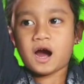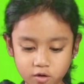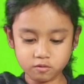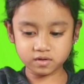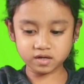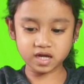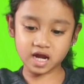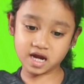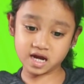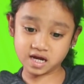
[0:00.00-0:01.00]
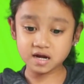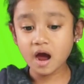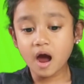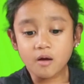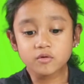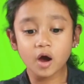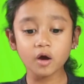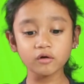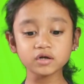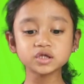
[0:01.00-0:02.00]
Okay, now we
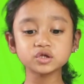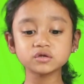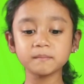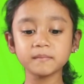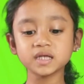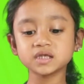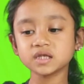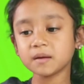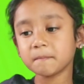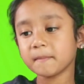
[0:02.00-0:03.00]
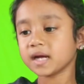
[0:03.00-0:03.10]
are going to mix it.